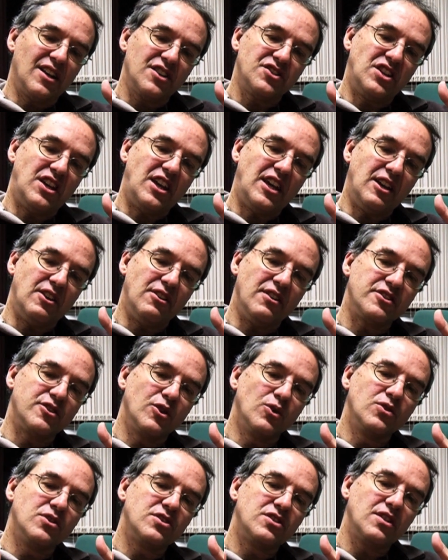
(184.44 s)
galaxy here. As
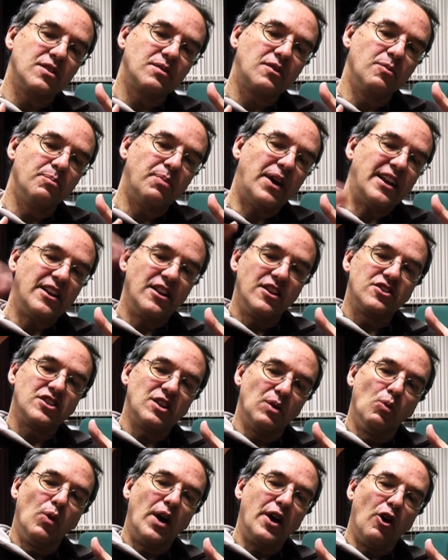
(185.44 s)
long as the companion's
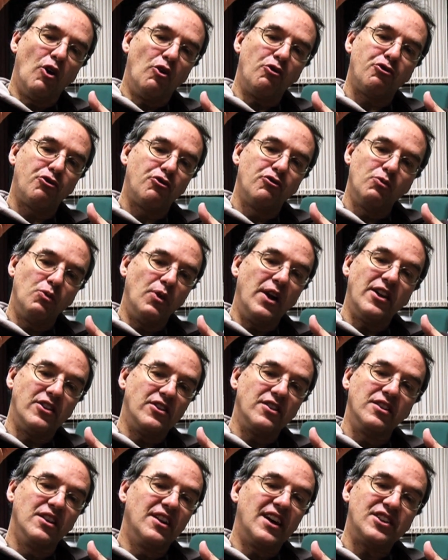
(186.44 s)
some way off where
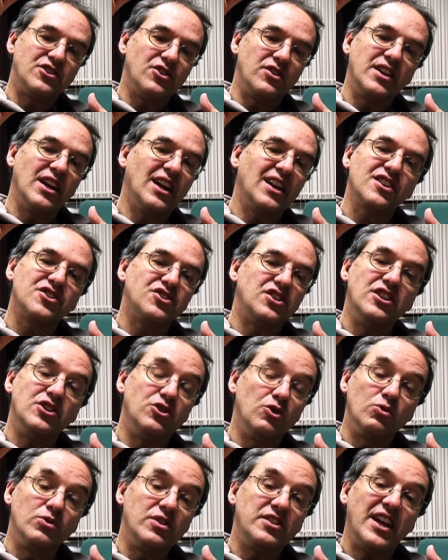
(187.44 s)
the light of the galaxy
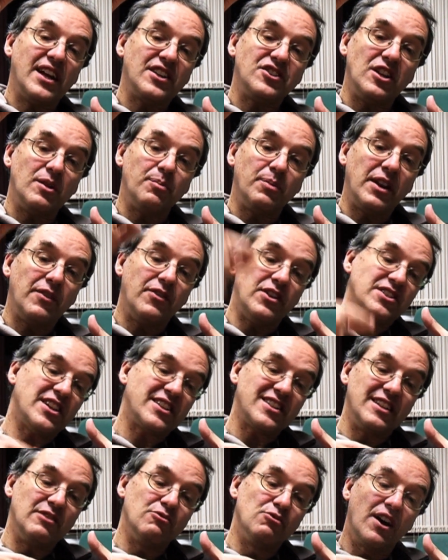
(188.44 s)
is, you'll detect it. But if it's
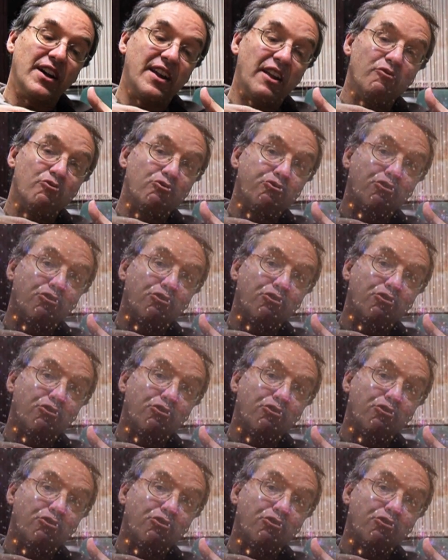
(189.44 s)
actually right in